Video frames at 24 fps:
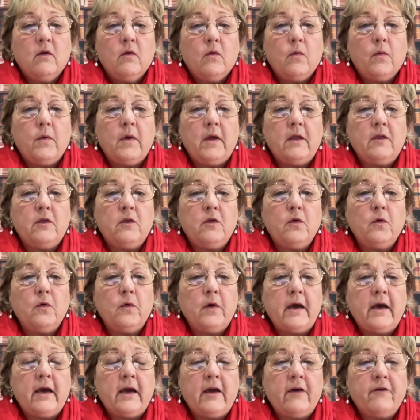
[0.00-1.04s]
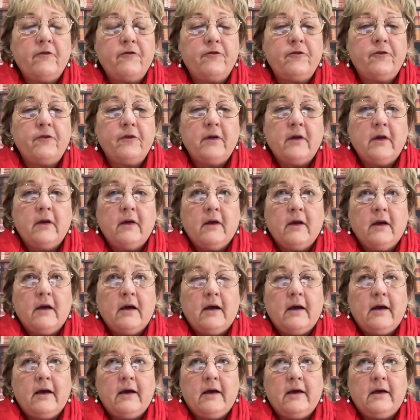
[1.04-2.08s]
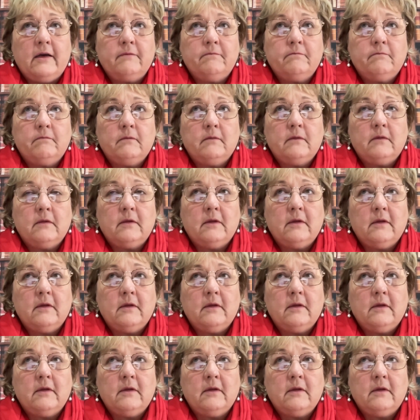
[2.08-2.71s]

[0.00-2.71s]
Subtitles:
We do have, none